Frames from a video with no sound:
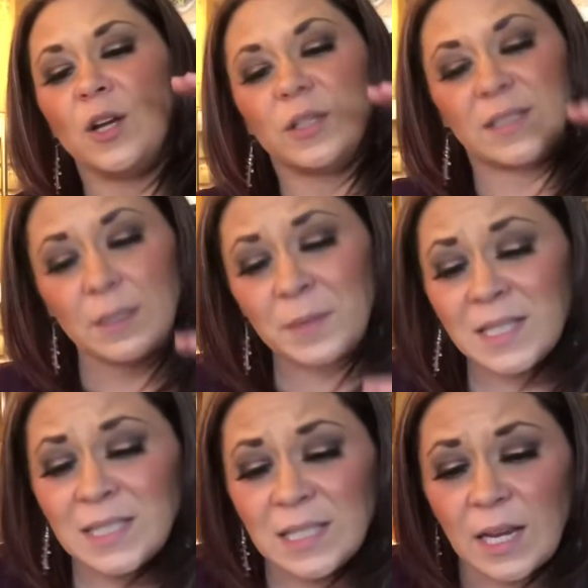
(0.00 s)

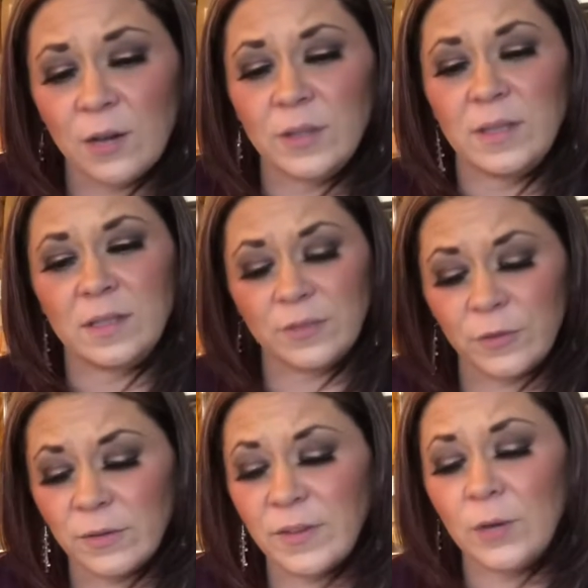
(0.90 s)
Somebody's carried this
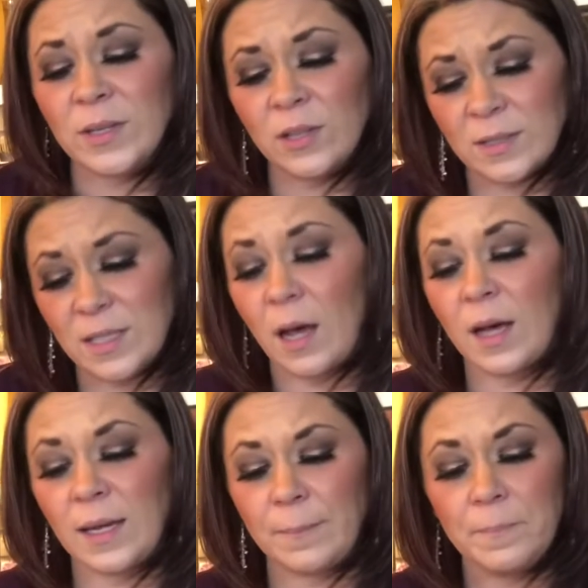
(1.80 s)
for a very long
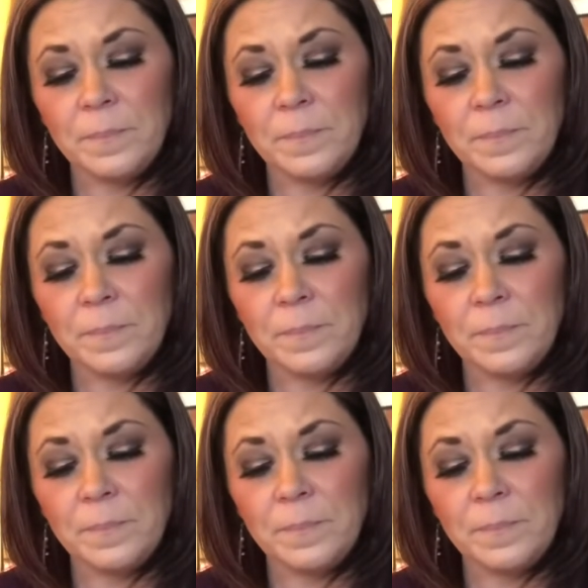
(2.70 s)
time.